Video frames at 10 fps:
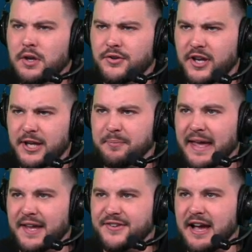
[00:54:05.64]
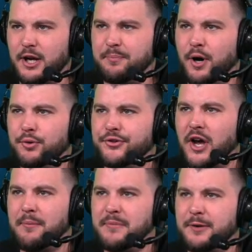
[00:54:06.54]
Saddiq Bey is now going to post
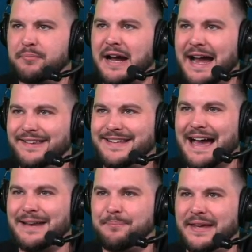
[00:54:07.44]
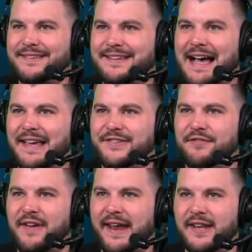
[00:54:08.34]
up McBride. He's got a big size
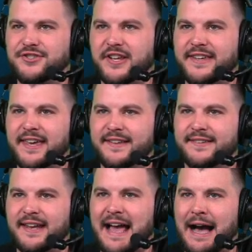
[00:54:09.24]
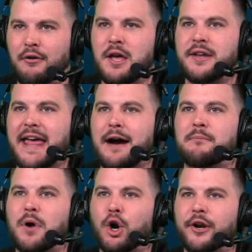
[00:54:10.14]
advantage, then kicks it out. Now
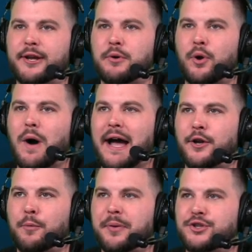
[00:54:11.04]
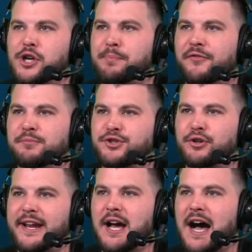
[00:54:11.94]
Murray with a wide-open triple from
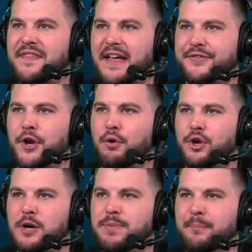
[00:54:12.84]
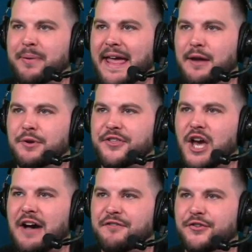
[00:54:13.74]
straight on. That's no good, but Bey with the
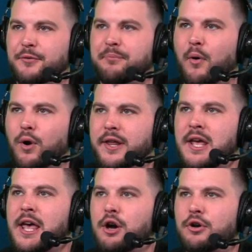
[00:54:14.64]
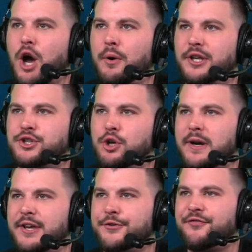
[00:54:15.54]
offensive board. He'll go at
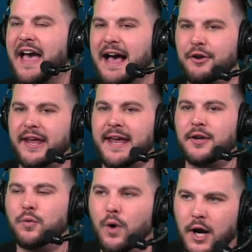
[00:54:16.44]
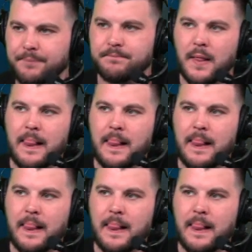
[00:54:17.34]
Achiuwa. He's fouled and won.